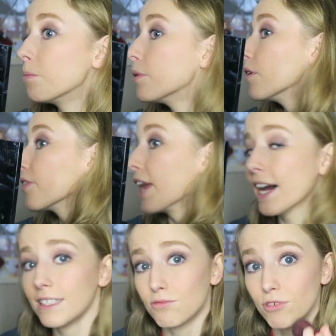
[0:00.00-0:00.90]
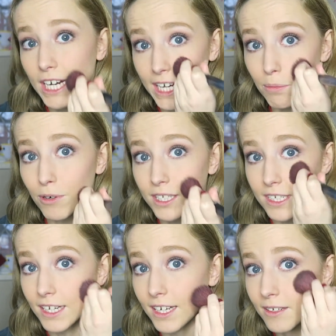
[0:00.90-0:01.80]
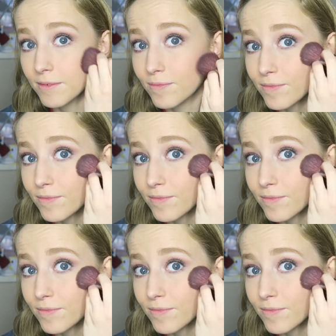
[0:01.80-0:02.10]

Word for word: but that is really pretty.